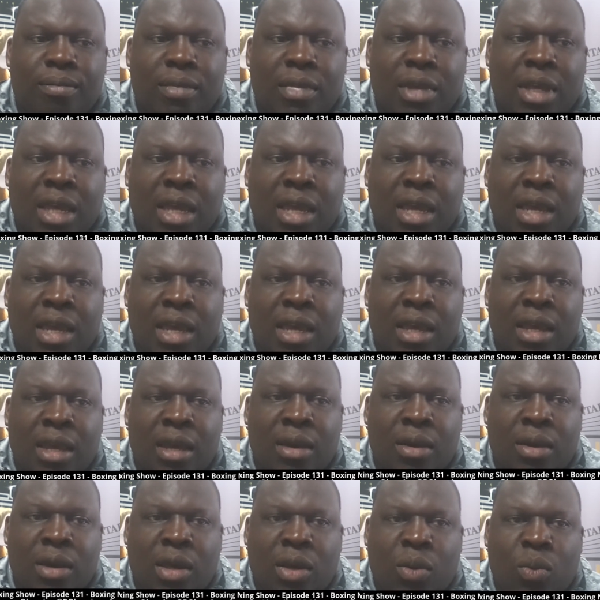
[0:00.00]

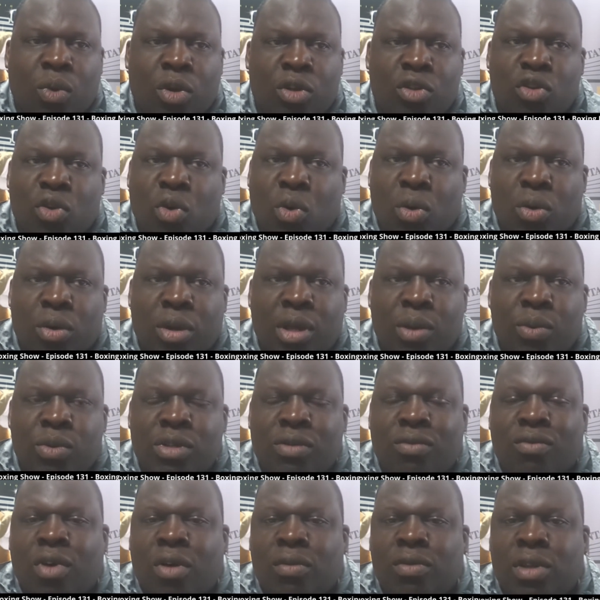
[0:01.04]
he he worked corner. He was
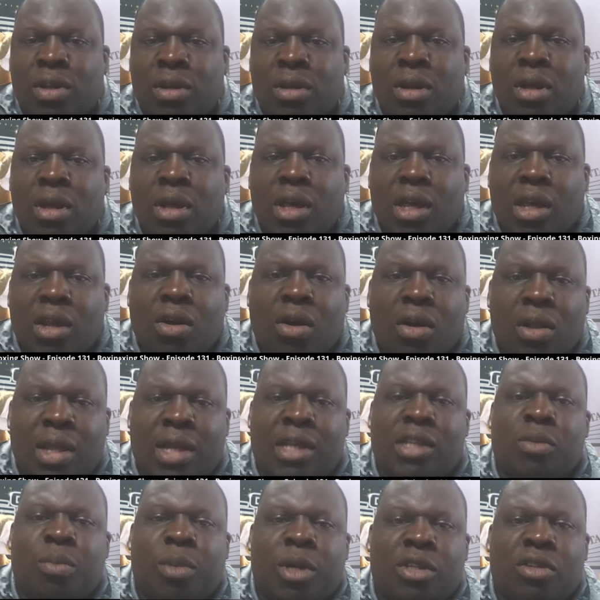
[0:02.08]
involved in in all
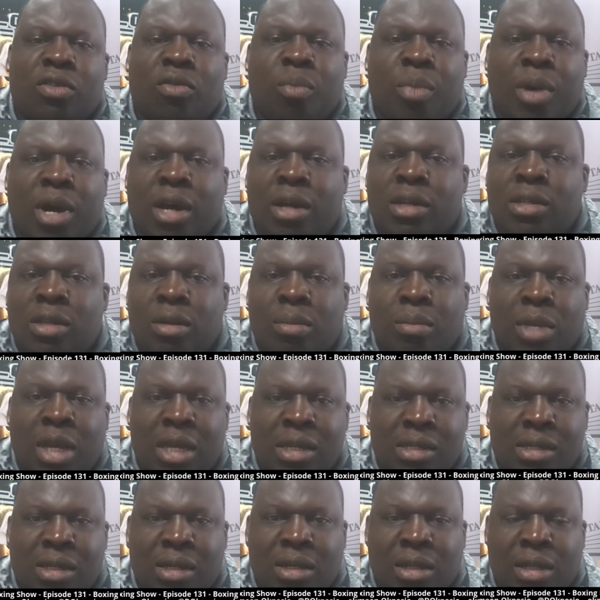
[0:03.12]
aspects of boxing,
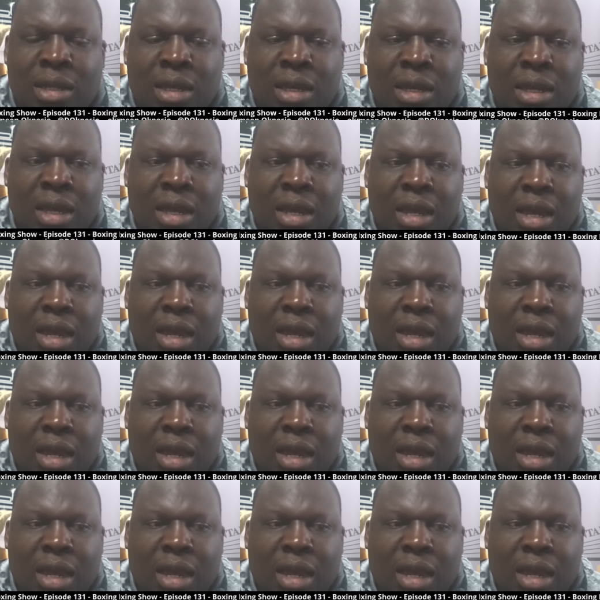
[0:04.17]
basically,